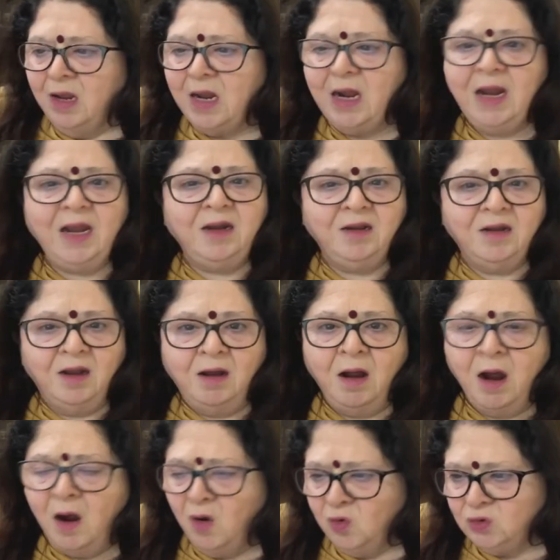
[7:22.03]
and the
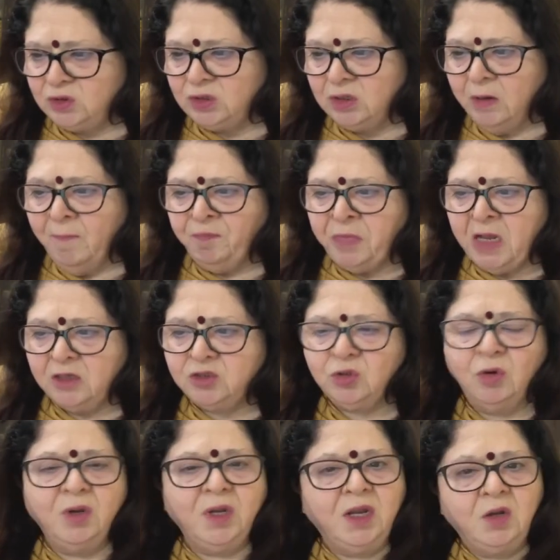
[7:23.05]
house.
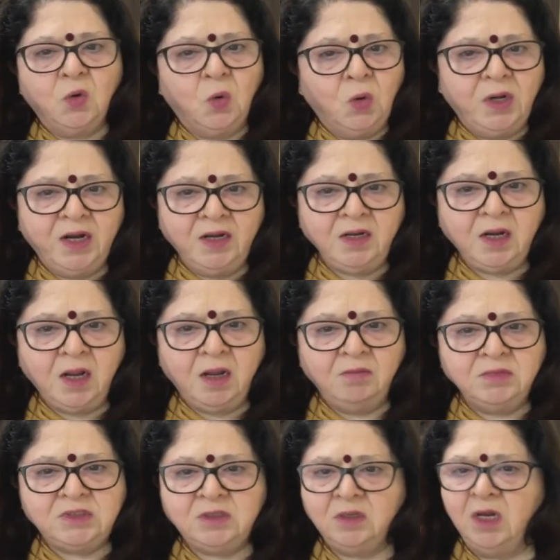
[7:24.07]
So in olden
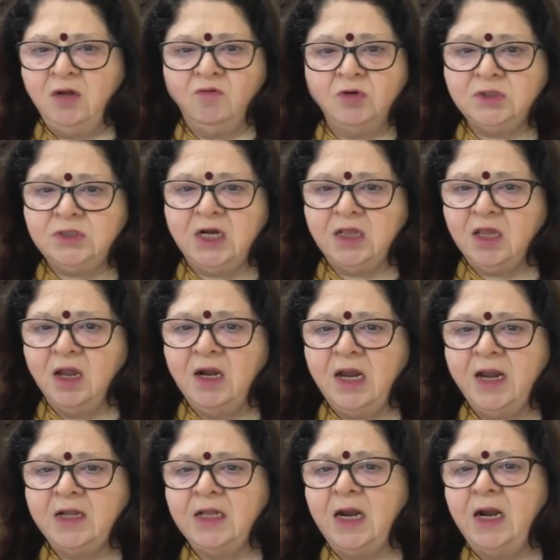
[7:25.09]
times it was nothing
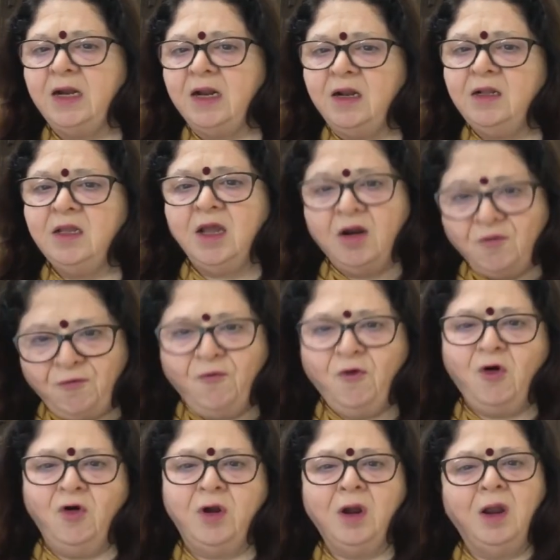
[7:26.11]
like that, and
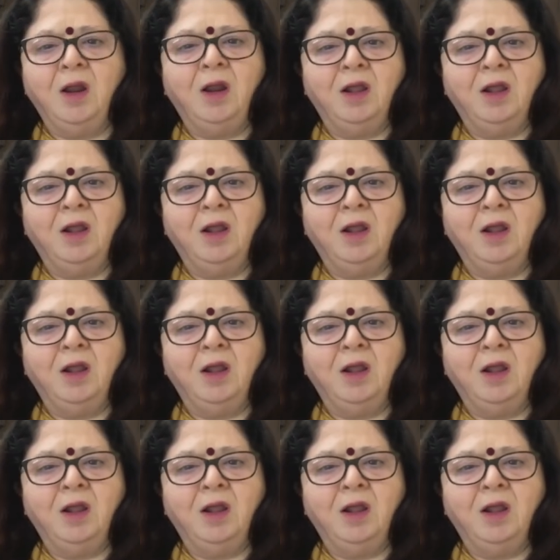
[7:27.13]
therefore